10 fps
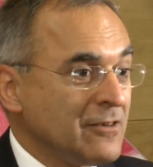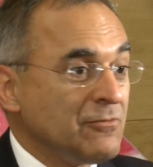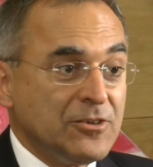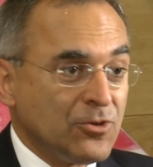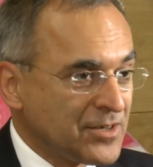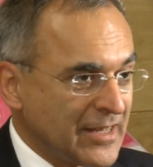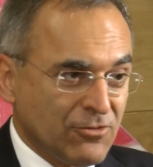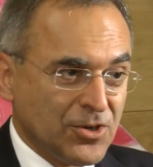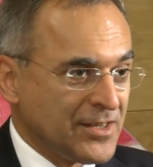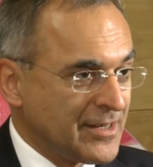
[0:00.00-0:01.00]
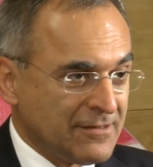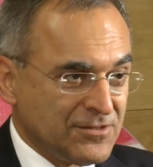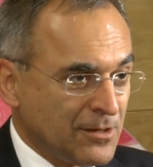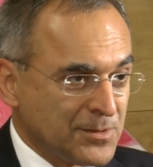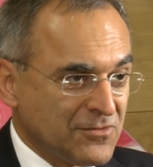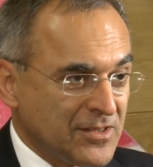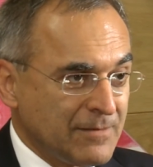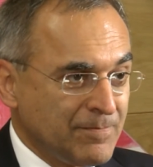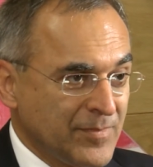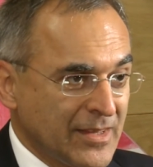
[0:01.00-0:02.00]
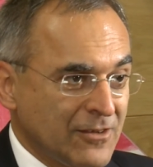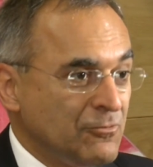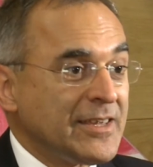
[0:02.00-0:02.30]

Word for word: we don't have alternative jobs for them. We